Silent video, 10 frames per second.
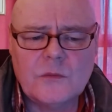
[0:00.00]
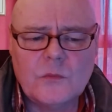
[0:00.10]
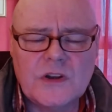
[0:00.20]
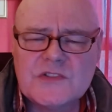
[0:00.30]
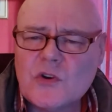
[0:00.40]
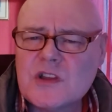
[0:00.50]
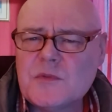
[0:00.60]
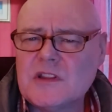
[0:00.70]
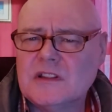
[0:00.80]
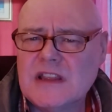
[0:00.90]
I talk
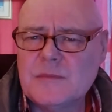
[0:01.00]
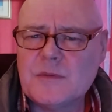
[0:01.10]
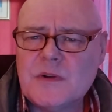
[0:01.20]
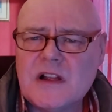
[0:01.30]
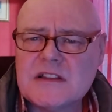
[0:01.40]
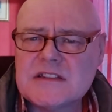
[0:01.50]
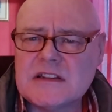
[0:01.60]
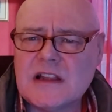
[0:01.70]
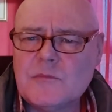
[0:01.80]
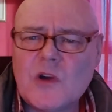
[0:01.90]
about the Labour
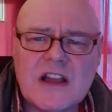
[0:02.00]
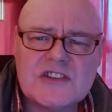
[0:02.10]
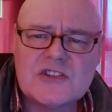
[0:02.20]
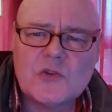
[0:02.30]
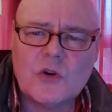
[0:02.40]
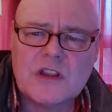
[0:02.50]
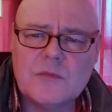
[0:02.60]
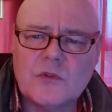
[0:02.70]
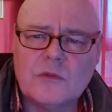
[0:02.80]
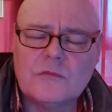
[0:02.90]
Party, I'm not actually talking
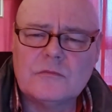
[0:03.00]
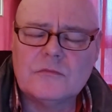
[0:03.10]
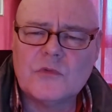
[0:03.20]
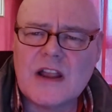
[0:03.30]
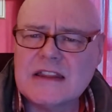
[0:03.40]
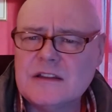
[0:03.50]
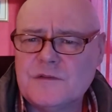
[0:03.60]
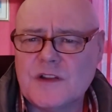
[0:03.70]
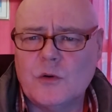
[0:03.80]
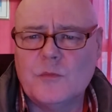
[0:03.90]
about rank
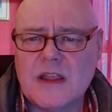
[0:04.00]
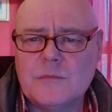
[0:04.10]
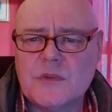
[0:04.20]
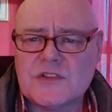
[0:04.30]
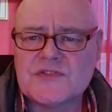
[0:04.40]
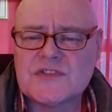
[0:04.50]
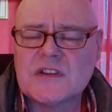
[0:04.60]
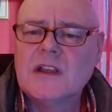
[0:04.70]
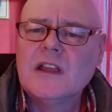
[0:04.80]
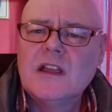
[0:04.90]
and file members.